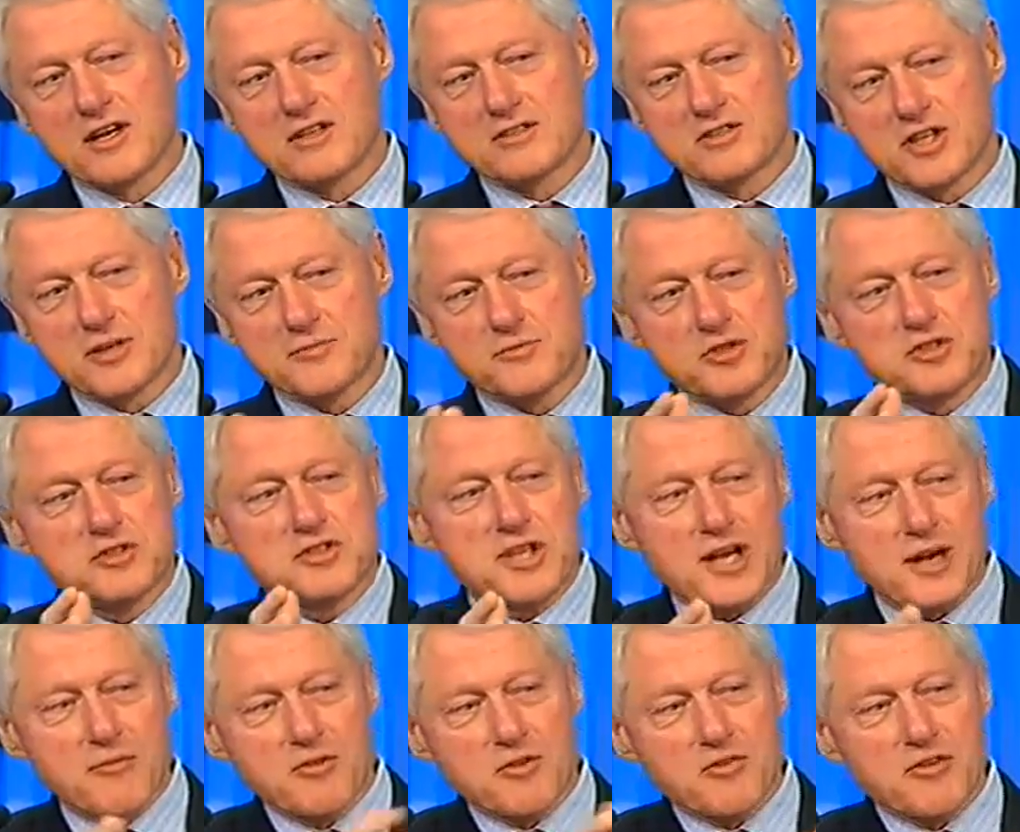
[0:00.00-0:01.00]
Egyptian
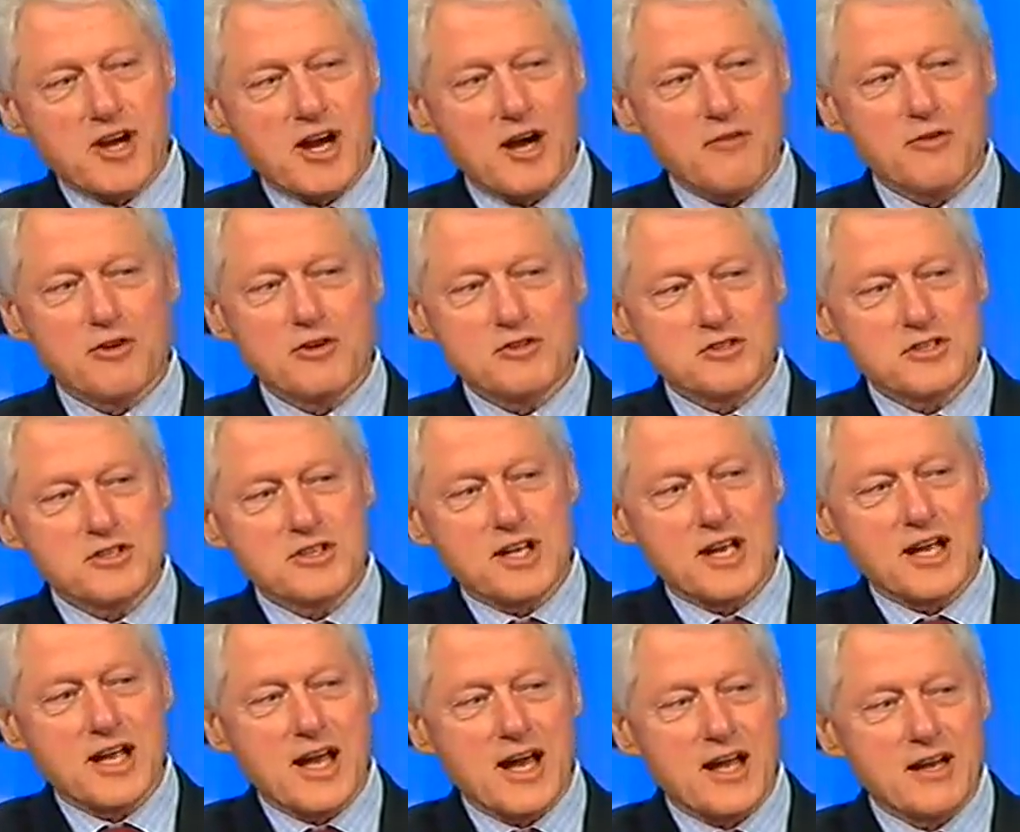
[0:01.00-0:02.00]
Chamber of Commerce, and
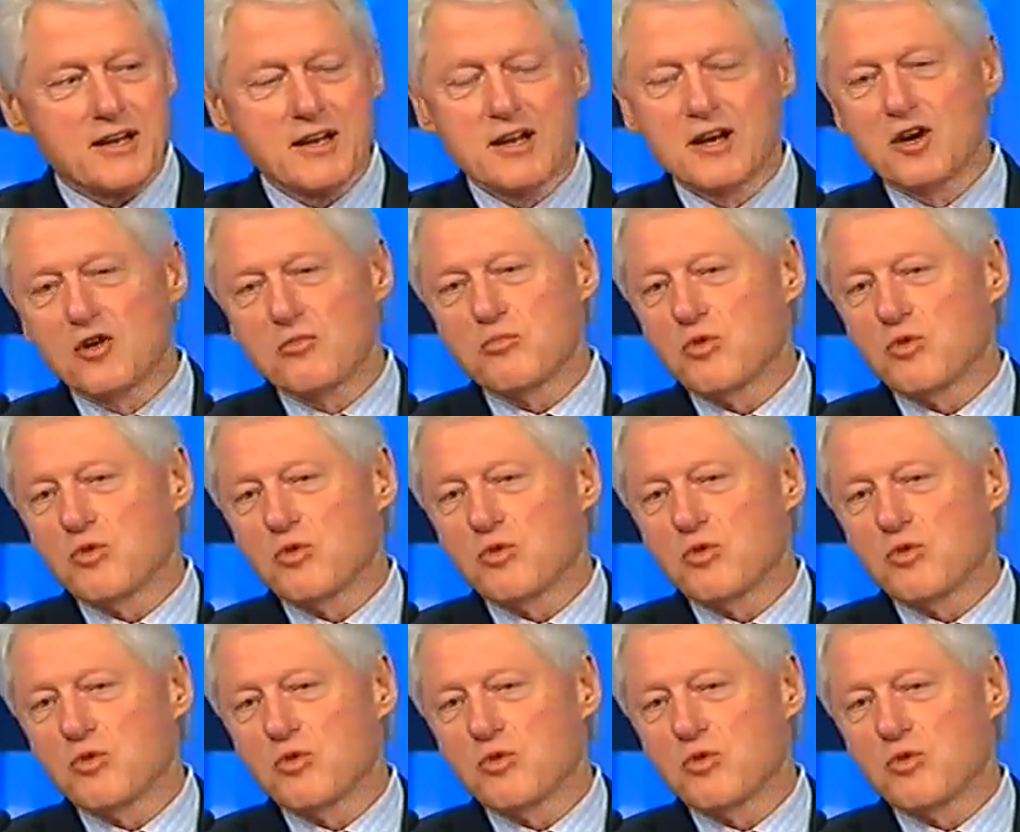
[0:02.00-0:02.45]
they had